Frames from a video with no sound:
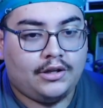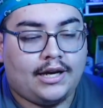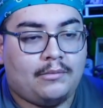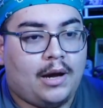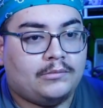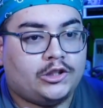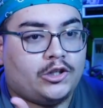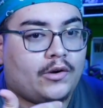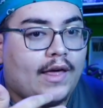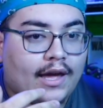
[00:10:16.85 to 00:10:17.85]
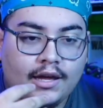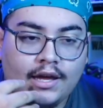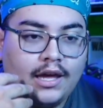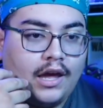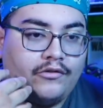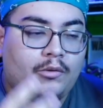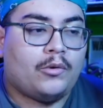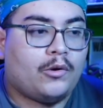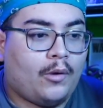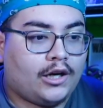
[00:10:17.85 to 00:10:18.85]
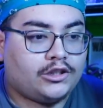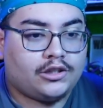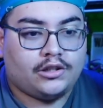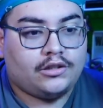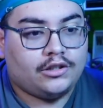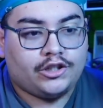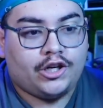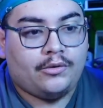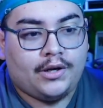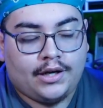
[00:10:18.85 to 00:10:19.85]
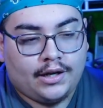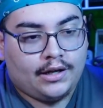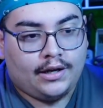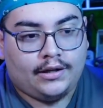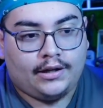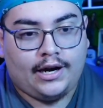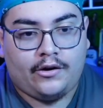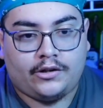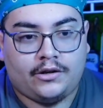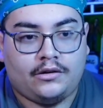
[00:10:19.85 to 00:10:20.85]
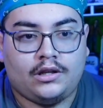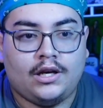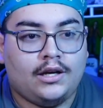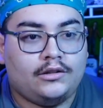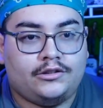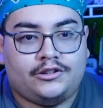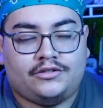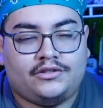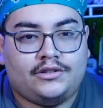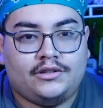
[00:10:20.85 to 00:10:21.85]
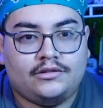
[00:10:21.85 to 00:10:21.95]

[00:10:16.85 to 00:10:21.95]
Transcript: Like I'm, I'm sure that if you were to watch the the show and and the characters just